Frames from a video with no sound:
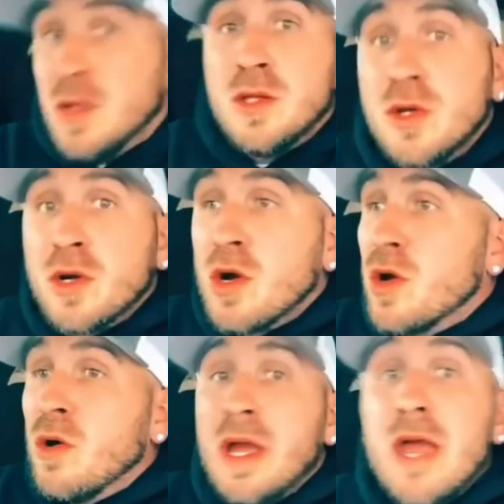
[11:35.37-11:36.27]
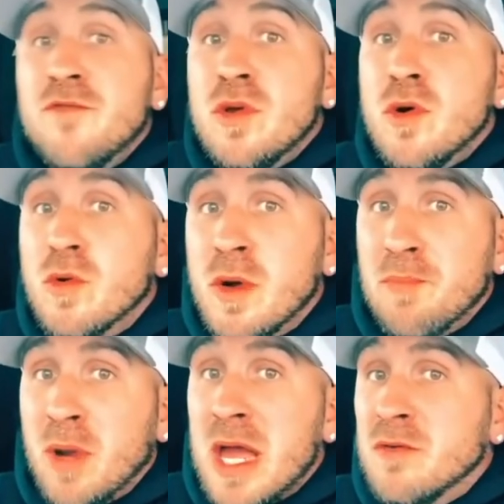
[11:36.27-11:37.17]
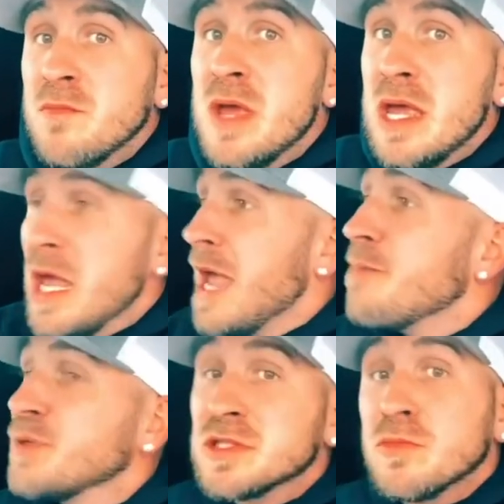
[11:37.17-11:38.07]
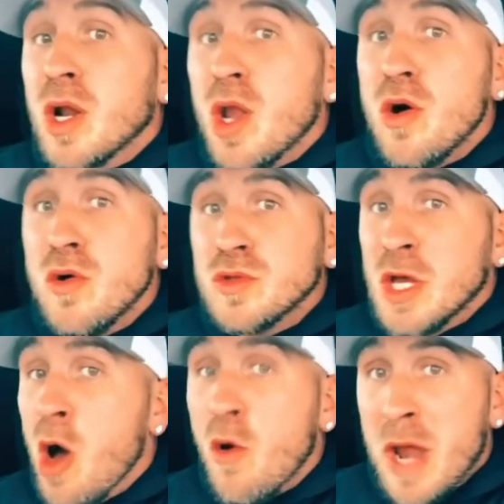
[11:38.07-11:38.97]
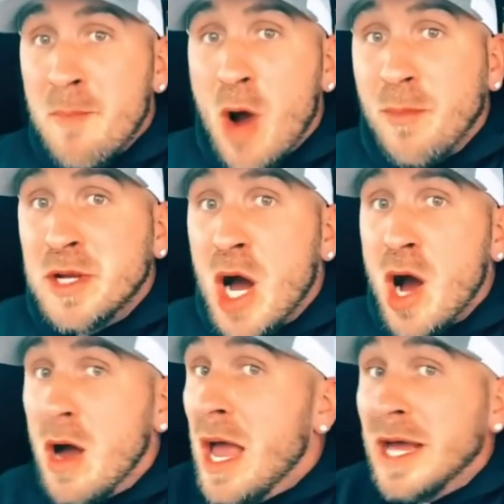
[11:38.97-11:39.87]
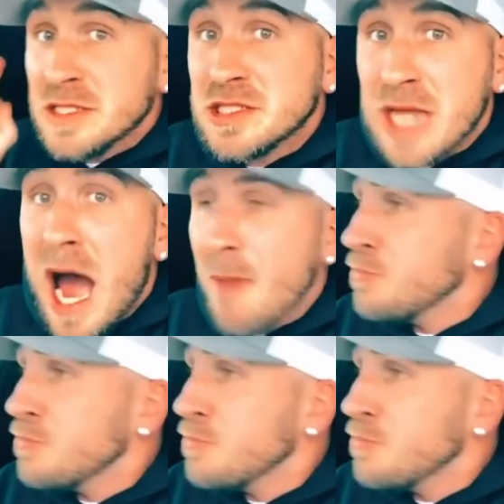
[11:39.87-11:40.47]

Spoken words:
Little girl, if you don't quit playing with me and put some clothes on that Barbie doll and stop,